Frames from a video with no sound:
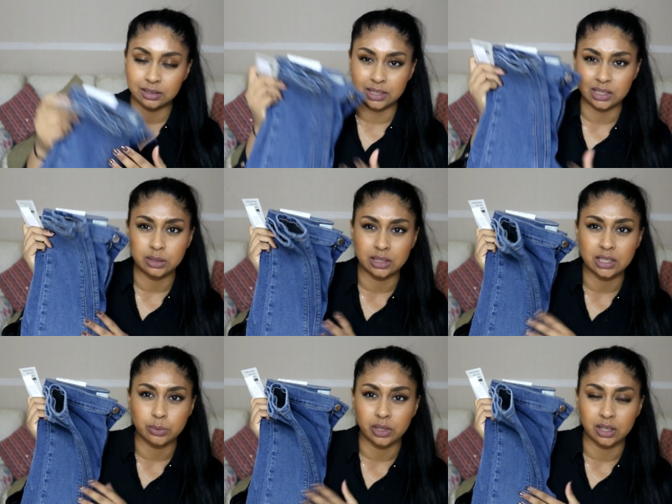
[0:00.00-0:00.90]

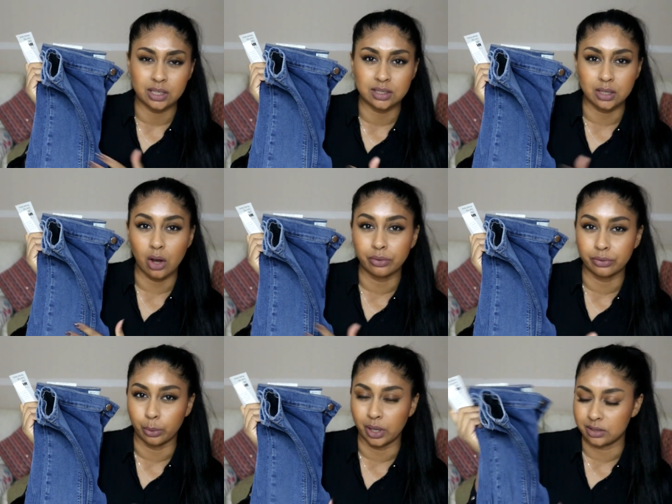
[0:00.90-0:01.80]
These were the
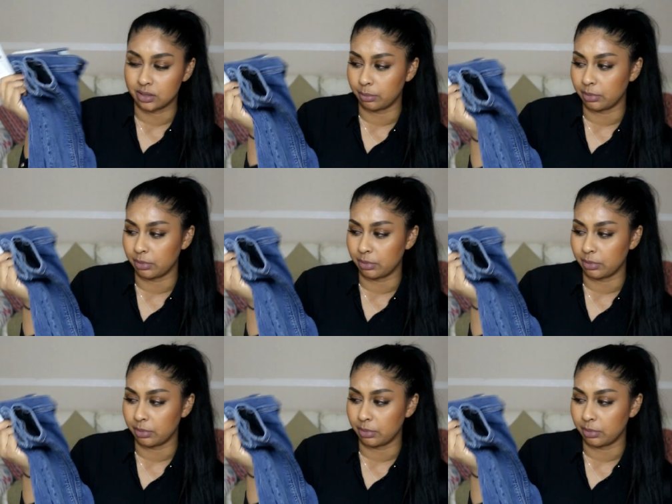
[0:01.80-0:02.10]
sulfur ones I